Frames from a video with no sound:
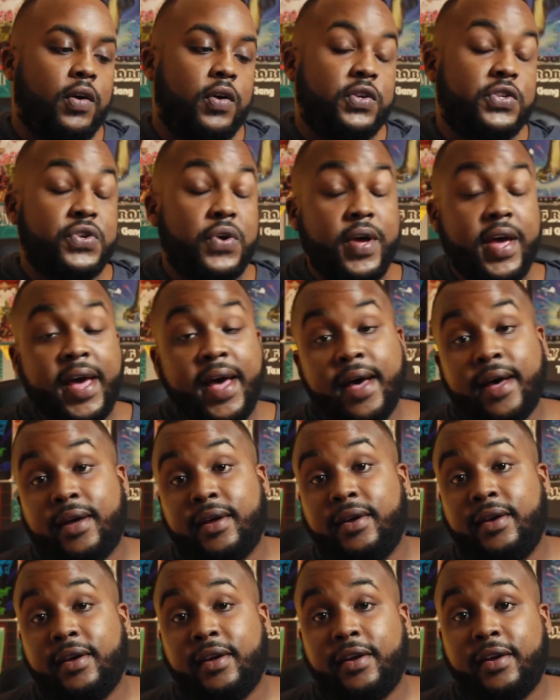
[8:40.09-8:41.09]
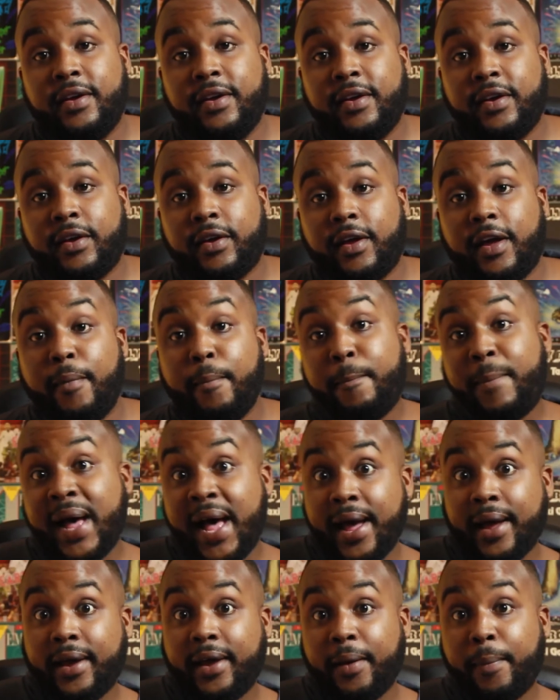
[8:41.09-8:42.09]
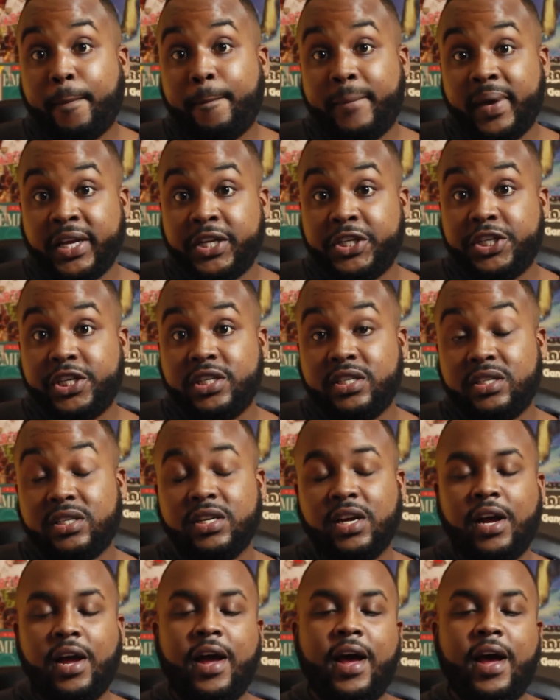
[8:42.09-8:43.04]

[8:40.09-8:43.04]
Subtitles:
So yeah, I'm back, bitches.